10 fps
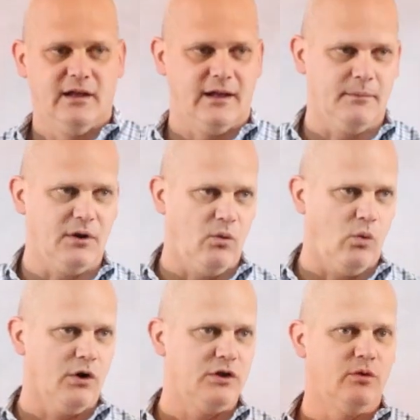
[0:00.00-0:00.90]
And I'm going to
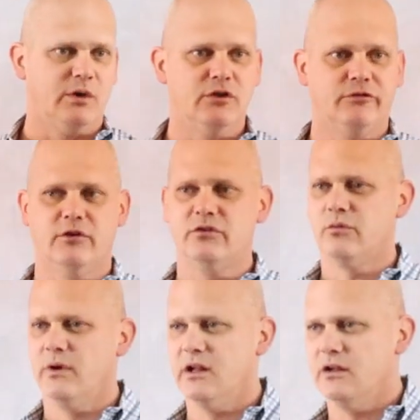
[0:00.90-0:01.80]
warn you when you
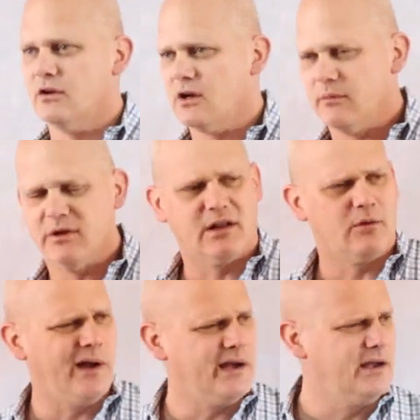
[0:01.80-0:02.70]
first read it, you're going to be like,
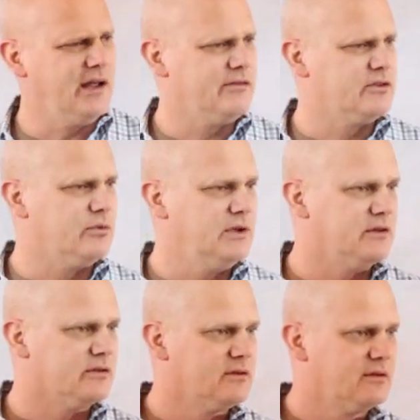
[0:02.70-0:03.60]
why did he have us read
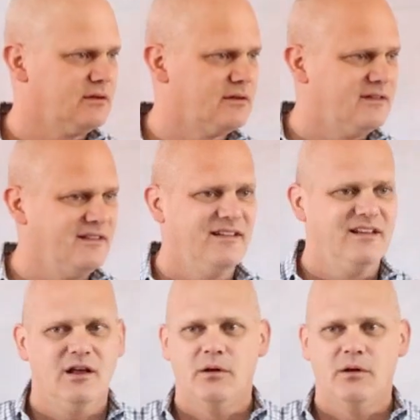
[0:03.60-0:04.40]
this?